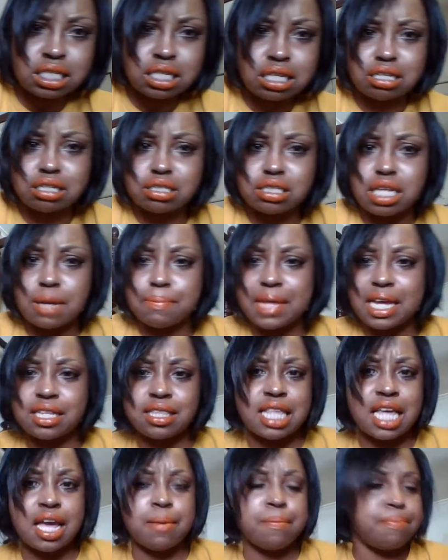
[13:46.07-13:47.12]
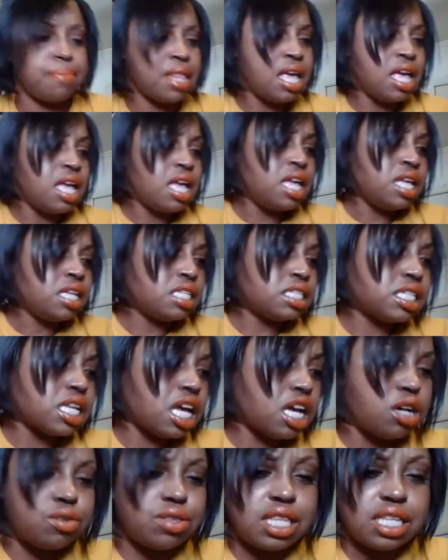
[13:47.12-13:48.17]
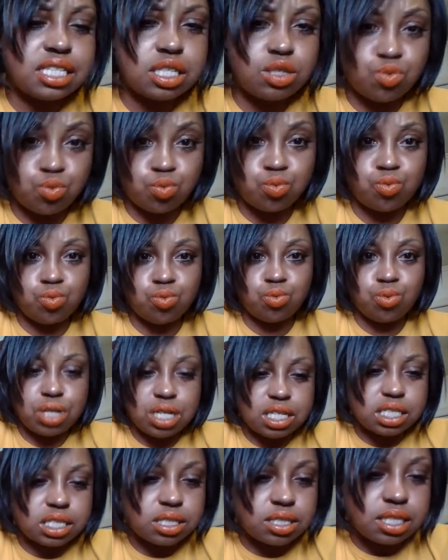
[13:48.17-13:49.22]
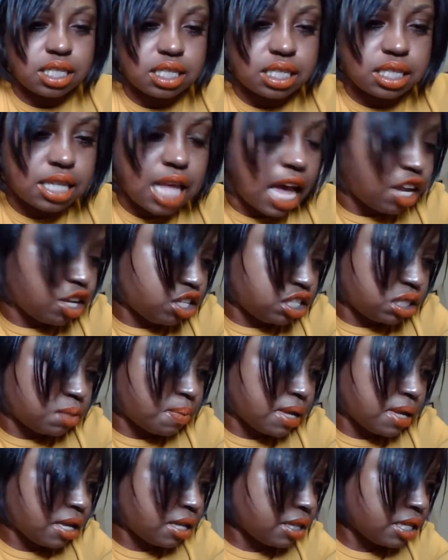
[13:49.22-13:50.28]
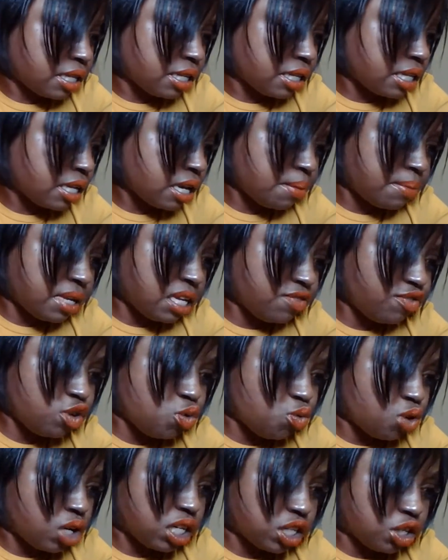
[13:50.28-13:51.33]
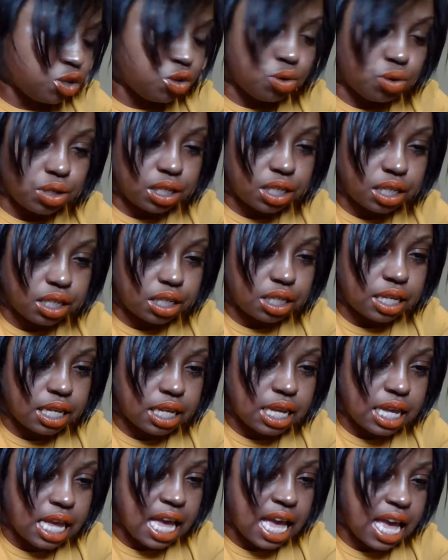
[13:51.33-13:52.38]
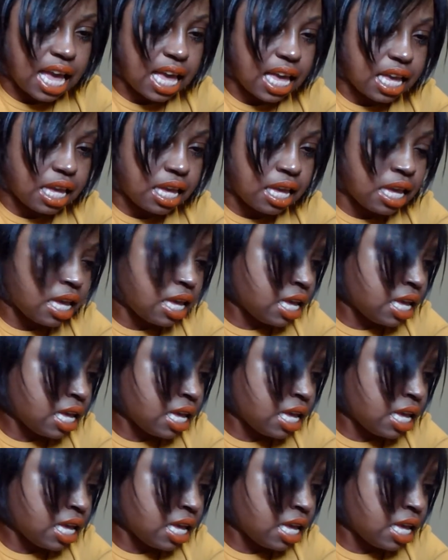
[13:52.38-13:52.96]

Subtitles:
or something like that. So this is how you spell it. I mean, if you want to Google it, A.